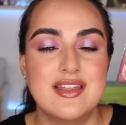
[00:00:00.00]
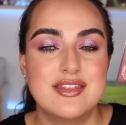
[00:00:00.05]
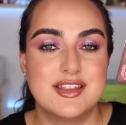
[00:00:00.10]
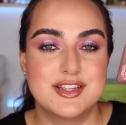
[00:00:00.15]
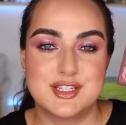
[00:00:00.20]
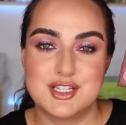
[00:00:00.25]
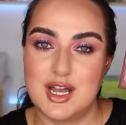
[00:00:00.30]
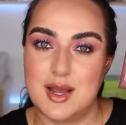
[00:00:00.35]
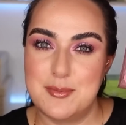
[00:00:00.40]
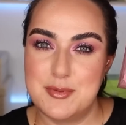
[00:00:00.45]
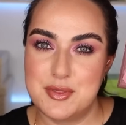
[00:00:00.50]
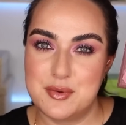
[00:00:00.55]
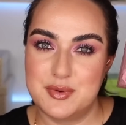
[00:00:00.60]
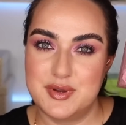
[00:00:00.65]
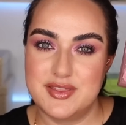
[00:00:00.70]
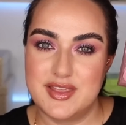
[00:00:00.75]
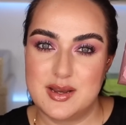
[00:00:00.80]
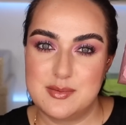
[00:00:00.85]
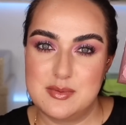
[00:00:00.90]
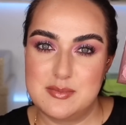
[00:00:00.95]
The top
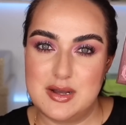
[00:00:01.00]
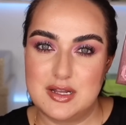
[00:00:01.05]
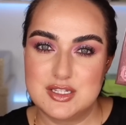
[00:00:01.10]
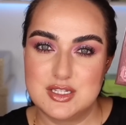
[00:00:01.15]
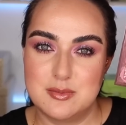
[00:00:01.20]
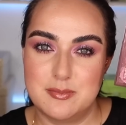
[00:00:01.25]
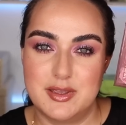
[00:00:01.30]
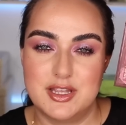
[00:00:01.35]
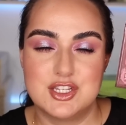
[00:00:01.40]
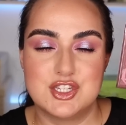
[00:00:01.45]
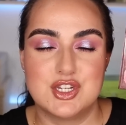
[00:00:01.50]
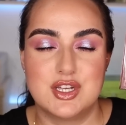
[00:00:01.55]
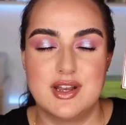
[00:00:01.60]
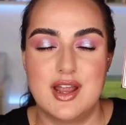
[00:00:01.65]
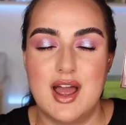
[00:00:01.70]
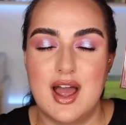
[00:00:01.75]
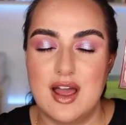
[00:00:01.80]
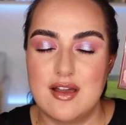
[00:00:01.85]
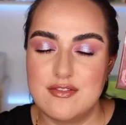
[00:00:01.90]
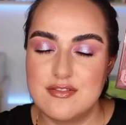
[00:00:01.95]
three that I'm about to mention
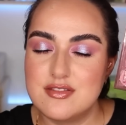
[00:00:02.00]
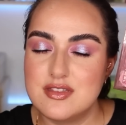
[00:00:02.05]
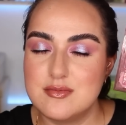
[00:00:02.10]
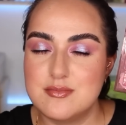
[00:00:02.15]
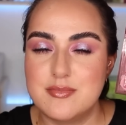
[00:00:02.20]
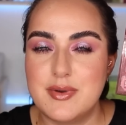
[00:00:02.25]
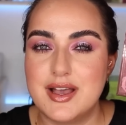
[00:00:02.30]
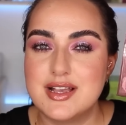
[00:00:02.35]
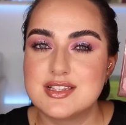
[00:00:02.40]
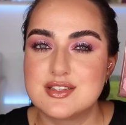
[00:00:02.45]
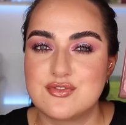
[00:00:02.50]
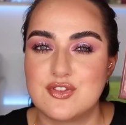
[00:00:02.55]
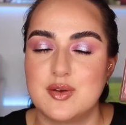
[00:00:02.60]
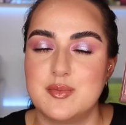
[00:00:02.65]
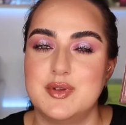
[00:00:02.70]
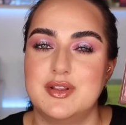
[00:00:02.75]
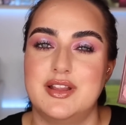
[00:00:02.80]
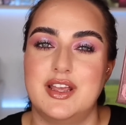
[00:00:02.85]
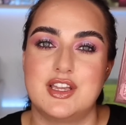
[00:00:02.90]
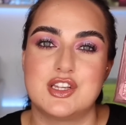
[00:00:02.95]
have the best
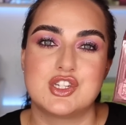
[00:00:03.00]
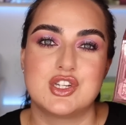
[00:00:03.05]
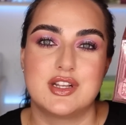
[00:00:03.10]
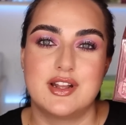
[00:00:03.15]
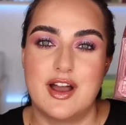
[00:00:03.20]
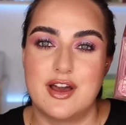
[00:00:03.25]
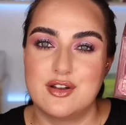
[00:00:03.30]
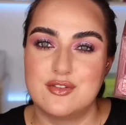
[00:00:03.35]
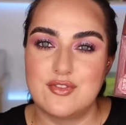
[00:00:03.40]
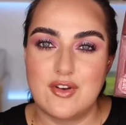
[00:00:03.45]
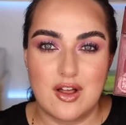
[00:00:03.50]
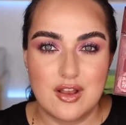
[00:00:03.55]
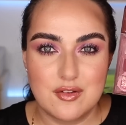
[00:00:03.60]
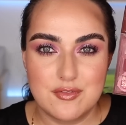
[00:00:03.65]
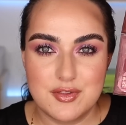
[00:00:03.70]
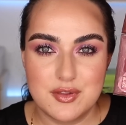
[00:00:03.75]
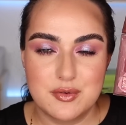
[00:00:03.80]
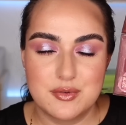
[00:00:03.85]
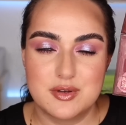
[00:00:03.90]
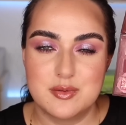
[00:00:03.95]
formulation out of all
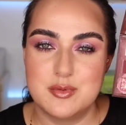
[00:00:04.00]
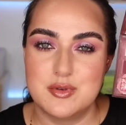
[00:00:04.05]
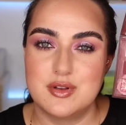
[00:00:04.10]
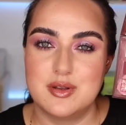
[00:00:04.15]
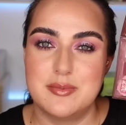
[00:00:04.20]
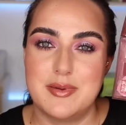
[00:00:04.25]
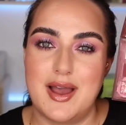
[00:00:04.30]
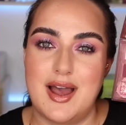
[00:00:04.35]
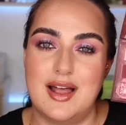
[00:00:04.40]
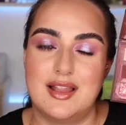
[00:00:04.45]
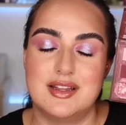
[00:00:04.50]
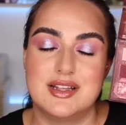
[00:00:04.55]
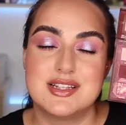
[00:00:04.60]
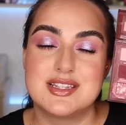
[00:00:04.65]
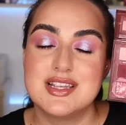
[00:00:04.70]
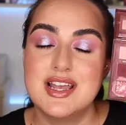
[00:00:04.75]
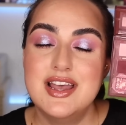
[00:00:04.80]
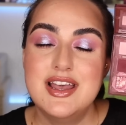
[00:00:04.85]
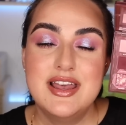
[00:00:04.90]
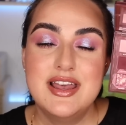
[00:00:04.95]
of the Huda Beauty palettes,